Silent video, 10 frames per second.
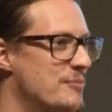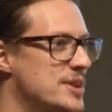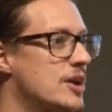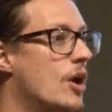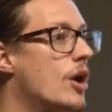
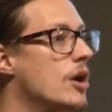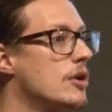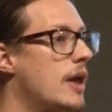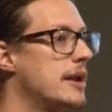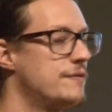But there
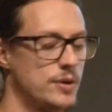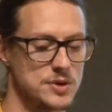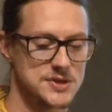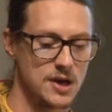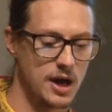are a lot of
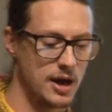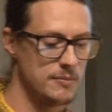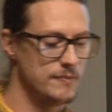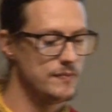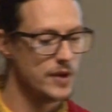folks
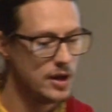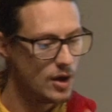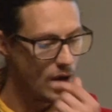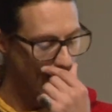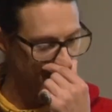
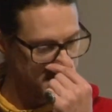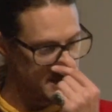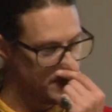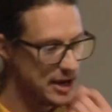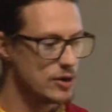on the
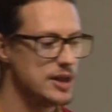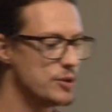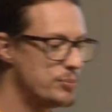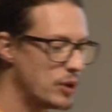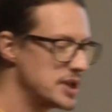team that are
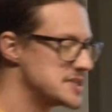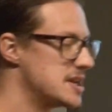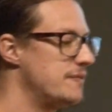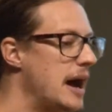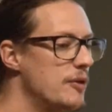either building
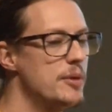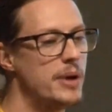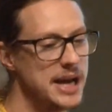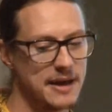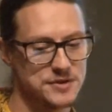stuff out
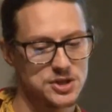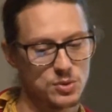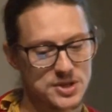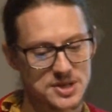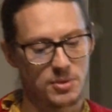that might have to
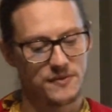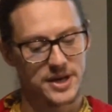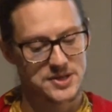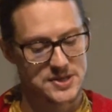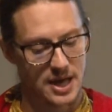do with some
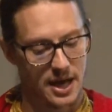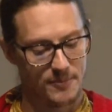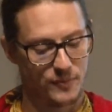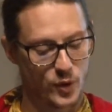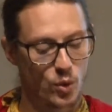of this
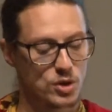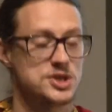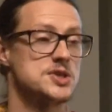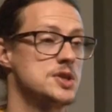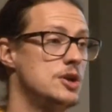
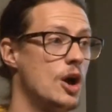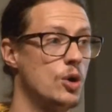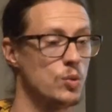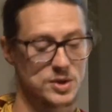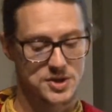or just
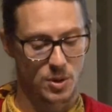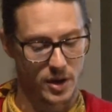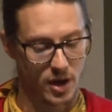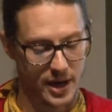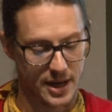know what's
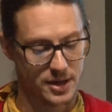going on.